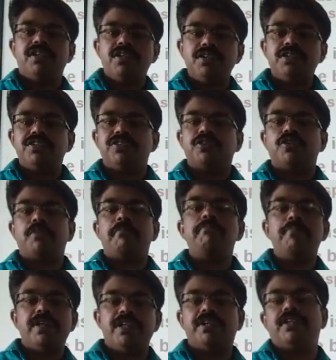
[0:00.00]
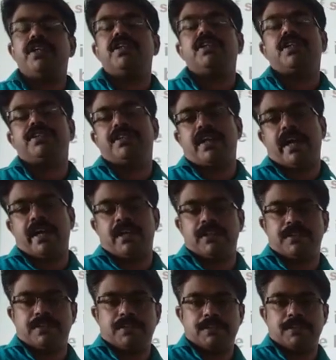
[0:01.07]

He is beating the child.